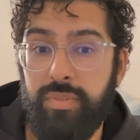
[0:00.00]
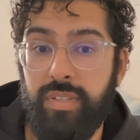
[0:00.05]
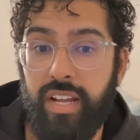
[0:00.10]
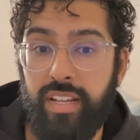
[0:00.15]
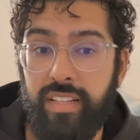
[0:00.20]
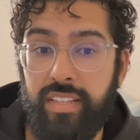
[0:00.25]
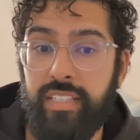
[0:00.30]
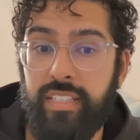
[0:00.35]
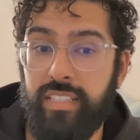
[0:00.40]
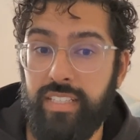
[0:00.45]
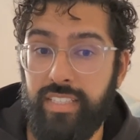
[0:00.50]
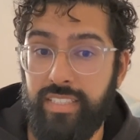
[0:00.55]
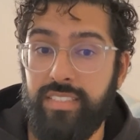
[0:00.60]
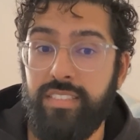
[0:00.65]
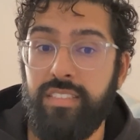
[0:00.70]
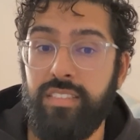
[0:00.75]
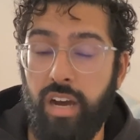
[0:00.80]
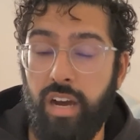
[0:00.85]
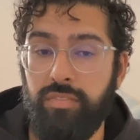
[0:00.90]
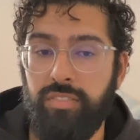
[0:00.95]
but I think like
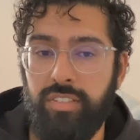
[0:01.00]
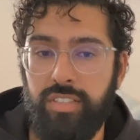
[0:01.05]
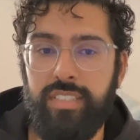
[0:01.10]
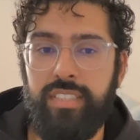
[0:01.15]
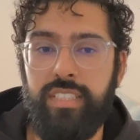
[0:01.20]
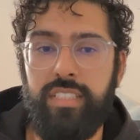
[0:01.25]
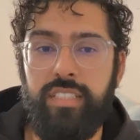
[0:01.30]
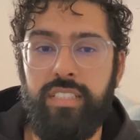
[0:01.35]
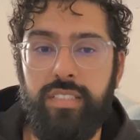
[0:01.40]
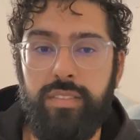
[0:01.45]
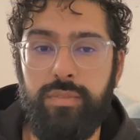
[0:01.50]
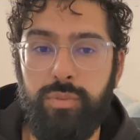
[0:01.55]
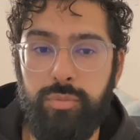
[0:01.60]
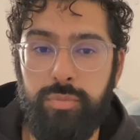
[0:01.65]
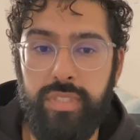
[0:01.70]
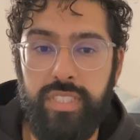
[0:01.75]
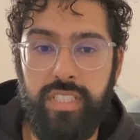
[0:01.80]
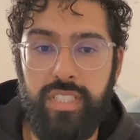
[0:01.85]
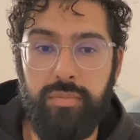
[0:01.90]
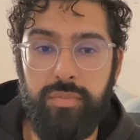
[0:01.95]
sovereignty
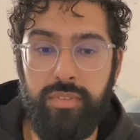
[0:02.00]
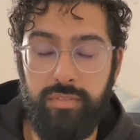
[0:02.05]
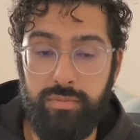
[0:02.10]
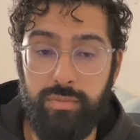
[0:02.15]
will become